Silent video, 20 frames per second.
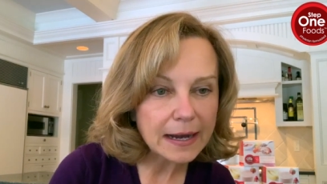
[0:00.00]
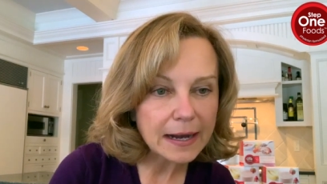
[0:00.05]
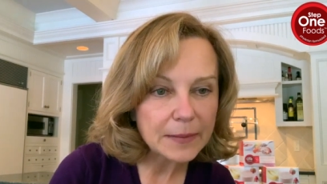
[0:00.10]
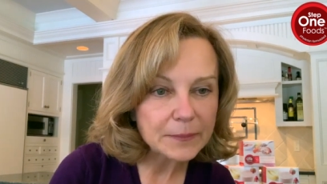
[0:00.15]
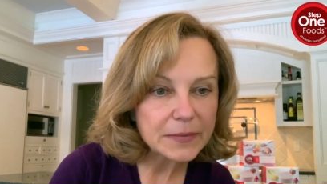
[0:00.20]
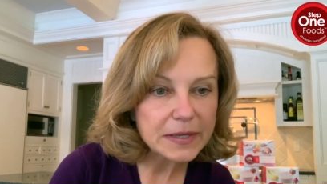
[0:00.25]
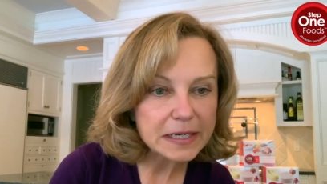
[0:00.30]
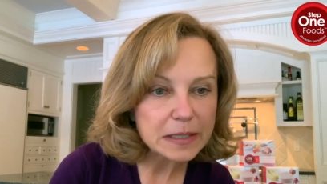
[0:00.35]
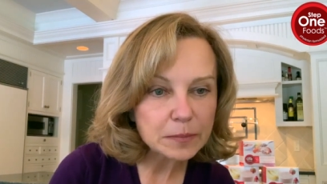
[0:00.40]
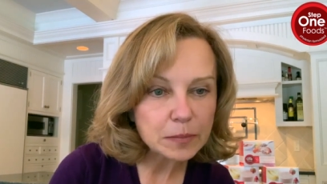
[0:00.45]

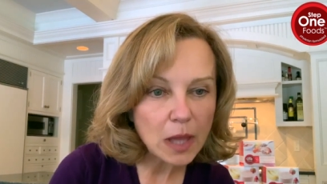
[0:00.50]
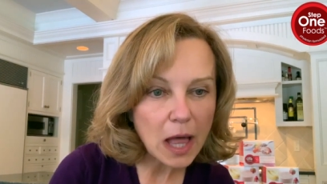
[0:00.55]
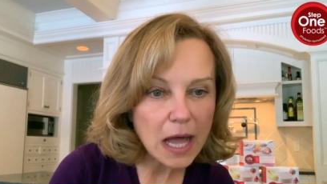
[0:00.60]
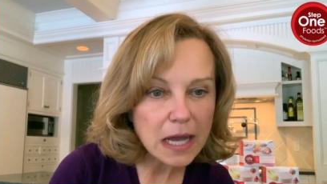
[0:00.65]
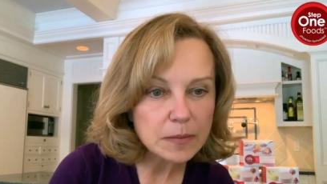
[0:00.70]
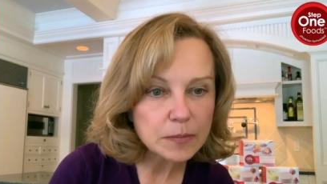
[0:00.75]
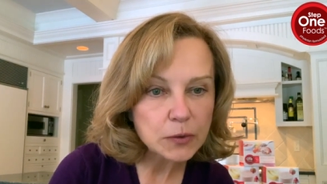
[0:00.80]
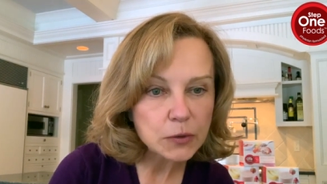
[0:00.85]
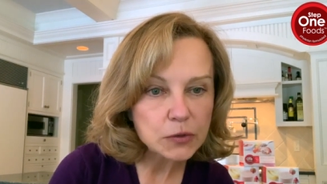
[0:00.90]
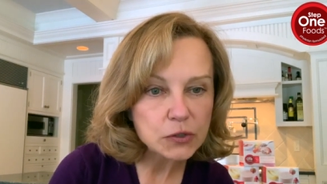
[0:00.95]
um, in a
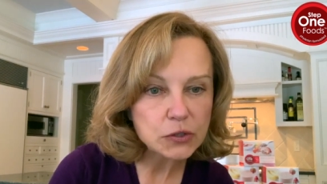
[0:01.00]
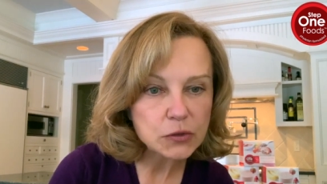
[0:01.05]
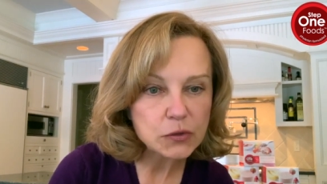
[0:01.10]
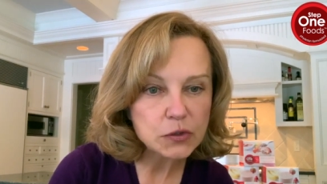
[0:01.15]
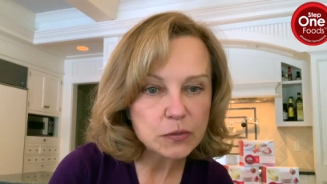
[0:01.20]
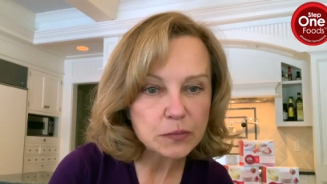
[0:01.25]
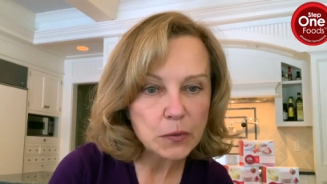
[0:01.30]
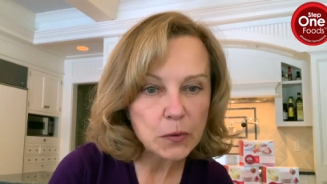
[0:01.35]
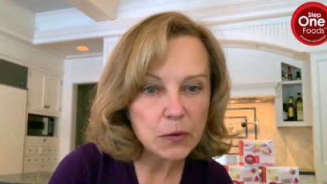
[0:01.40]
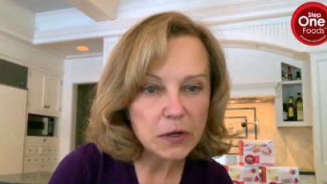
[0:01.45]
blog post you
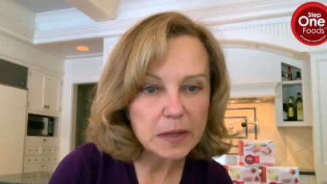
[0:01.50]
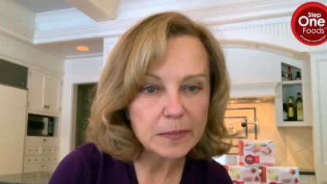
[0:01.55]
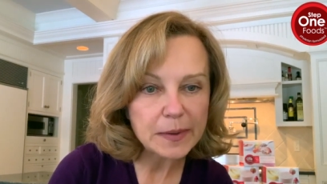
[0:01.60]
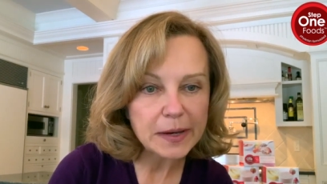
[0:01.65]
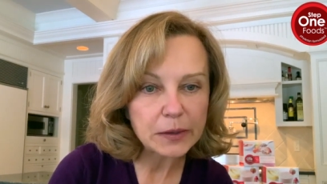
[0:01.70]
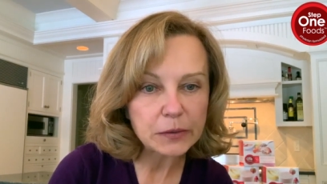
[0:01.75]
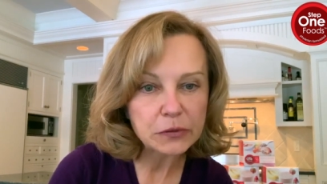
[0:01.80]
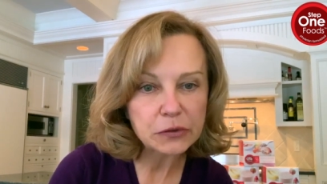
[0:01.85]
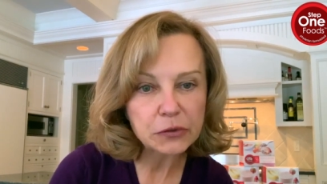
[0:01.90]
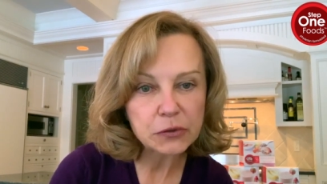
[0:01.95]
spoke
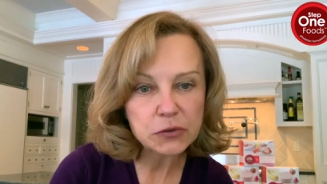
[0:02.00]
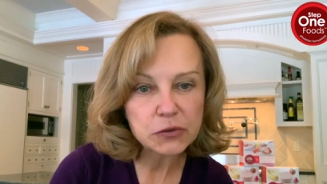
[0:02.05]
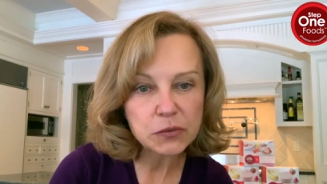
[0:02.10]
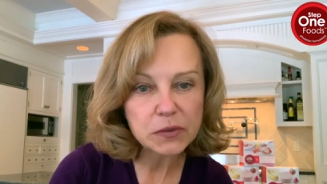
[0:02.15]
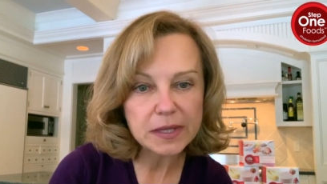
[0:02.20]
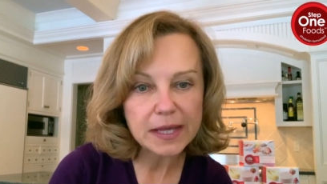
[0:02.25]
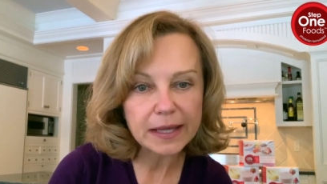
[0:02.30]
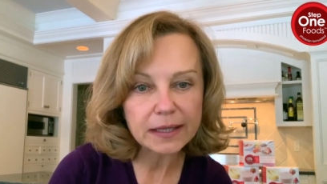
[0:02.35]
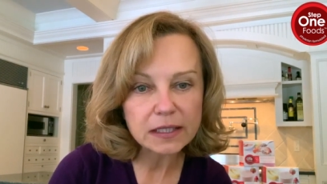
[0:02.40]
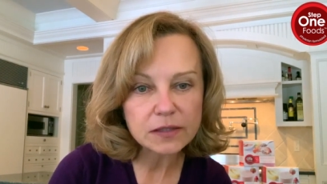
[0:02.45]
about those
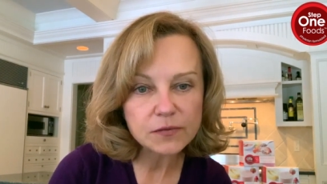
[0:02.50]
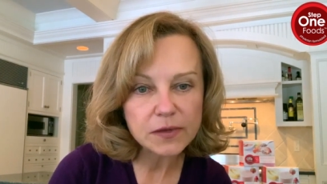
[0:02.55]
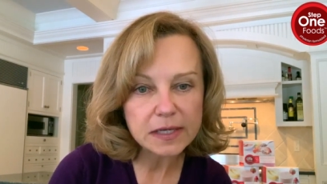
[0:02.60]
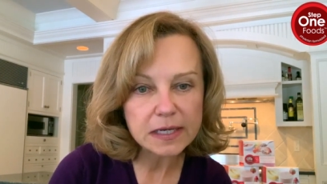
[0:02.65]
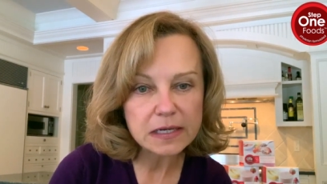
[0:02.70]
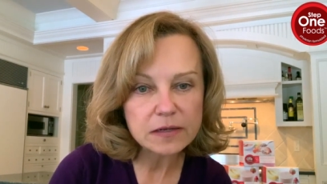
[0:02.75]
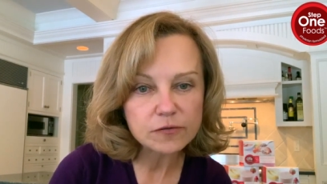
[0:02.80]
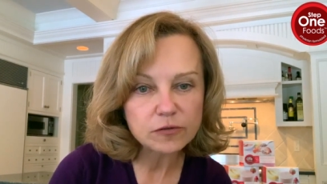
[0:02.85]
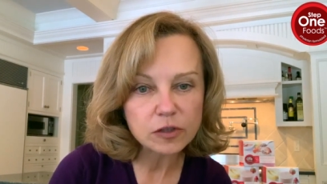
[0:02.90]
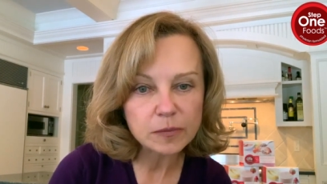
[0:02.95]
with
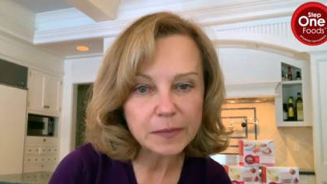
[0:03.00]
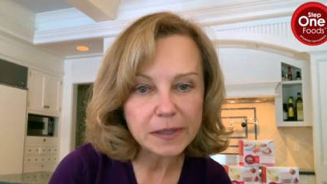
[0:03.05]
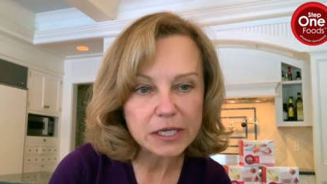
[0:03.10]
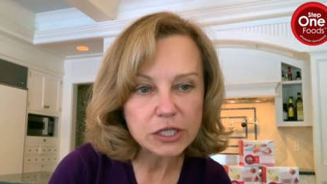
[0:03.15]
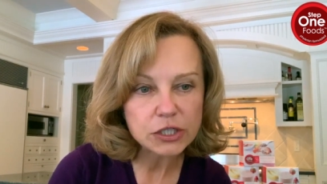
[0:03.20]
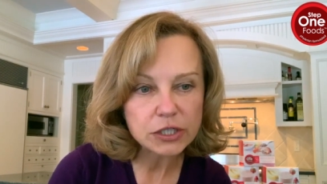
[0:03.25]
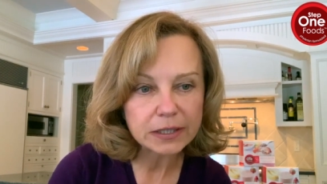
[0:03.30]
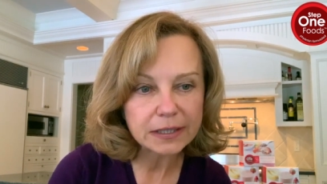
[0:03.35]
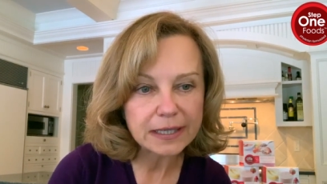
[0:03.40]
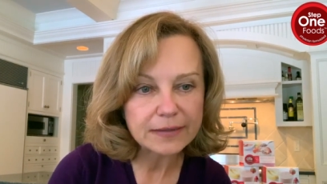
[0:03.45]
elevated
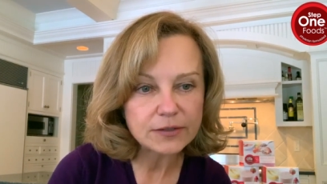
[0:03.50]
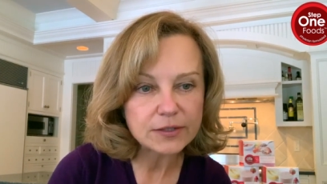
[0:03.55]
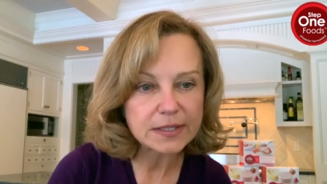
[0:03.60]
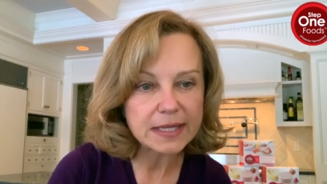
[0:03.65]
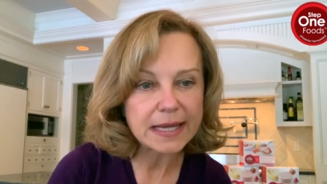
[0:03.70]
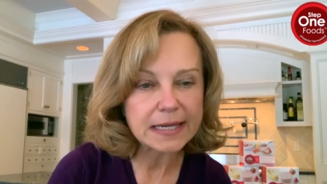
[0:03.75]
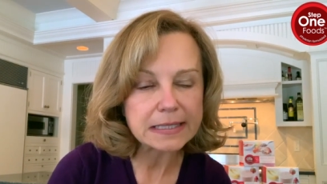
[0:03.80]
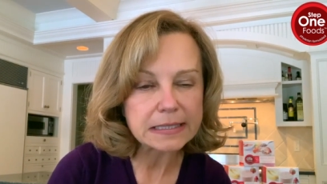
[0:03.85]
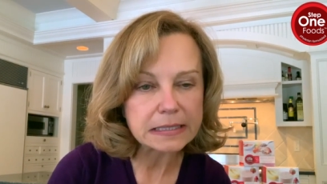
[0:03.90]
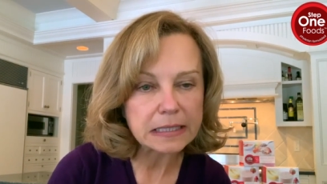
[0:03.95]
inflammation levels
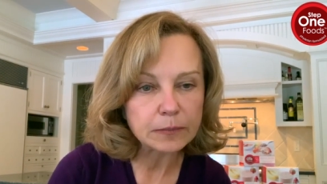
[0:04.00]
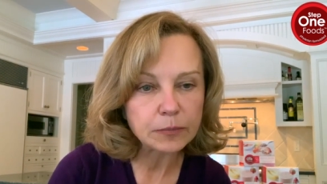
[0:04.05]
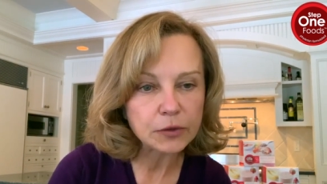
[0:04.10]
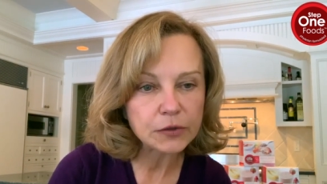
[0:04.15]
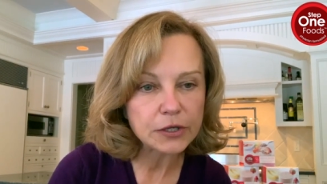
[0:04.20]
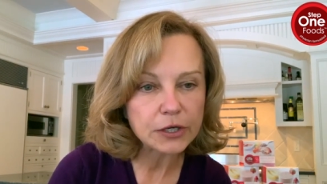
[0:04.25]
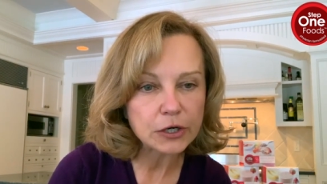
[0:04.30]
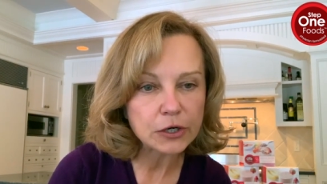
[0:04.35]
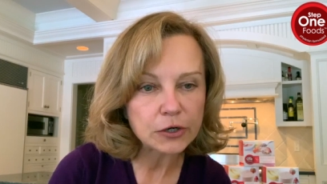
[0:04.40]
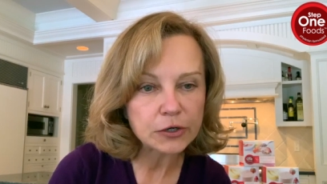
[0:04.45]
had double
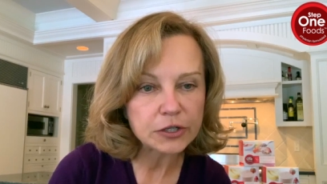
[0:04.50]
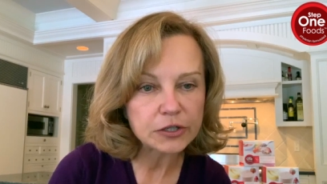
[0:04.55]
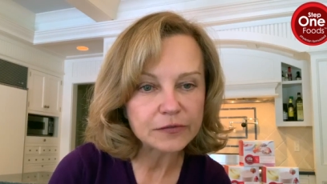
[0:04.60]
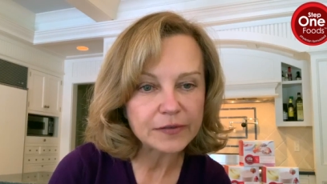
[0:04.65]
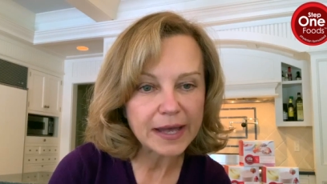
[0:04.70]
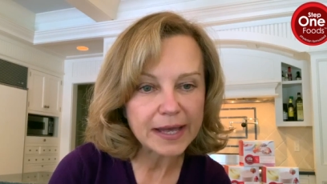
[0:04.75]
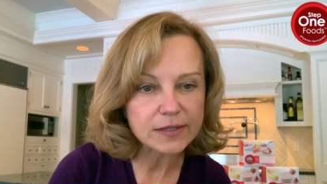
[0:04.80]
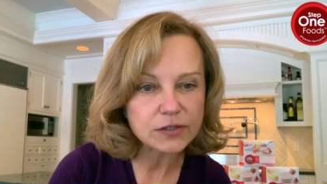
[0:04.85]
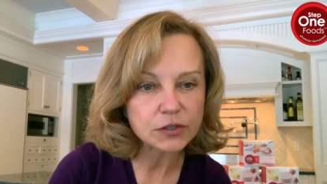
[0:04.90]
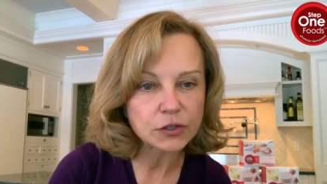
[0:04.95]
the
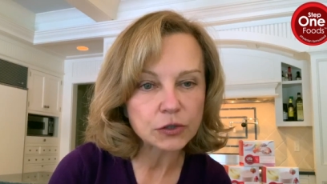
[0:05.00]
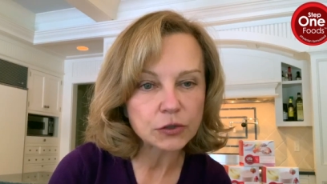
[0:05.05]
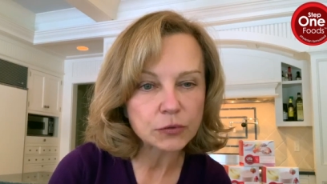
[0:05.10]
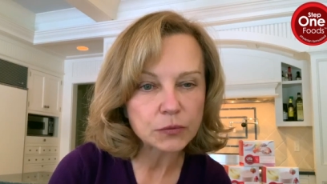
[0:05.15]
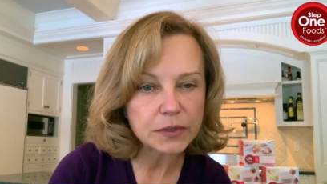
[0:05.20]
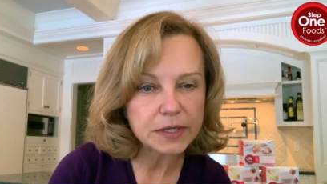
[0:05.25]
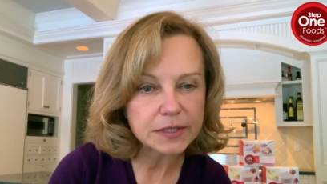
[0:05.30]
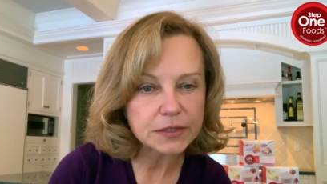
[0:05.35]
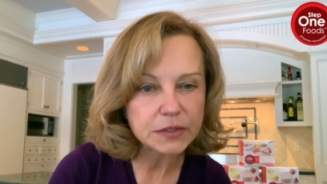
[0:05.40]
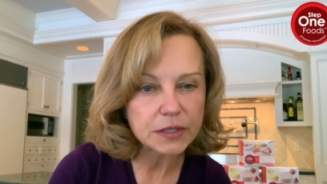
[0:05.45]
cardiovascular
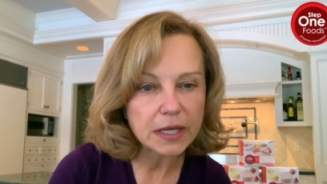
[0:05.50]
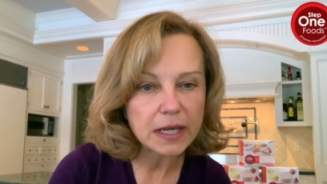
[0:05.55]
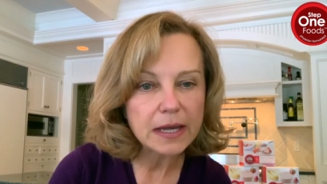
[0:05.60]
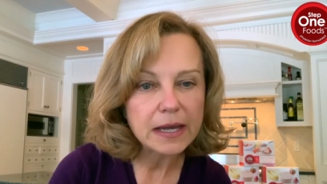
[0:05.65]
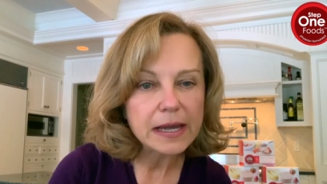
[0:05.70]
risk.